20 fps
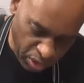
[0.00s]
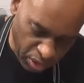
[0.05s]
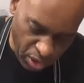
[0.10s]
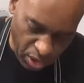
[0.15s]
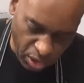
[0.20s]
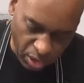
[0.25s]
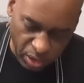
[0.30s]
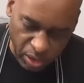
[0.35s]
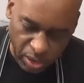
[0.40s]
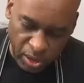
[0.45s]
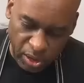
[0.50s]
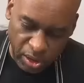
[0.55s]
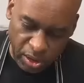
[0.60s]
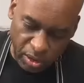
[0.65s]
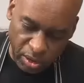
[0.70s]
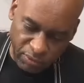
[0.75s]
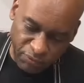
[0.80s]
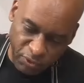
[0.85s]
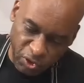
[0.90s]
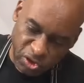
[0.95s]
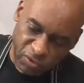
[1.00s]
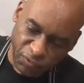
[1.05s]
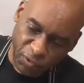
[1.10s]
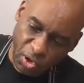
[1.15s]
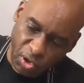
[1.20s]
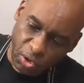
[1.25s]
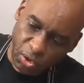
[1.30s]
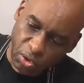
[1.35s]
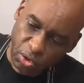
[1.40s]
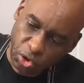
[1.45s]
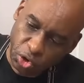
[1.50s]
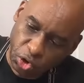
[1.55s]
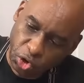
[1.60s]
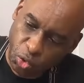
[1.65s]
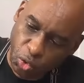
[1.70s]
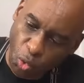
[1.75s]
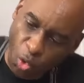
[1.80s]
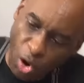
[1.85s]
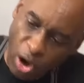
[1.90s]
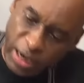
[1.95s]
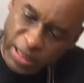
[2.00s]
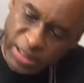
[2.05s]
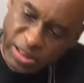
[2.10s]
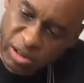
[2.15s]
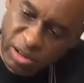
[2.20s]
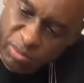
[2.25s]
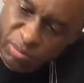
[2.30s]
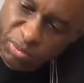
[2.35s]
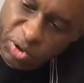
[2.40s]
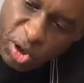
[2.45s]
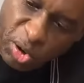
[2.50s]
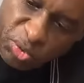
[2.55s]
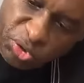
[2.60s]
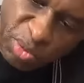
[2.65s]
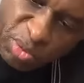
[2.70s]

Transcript: are. First of all, you want it to coat the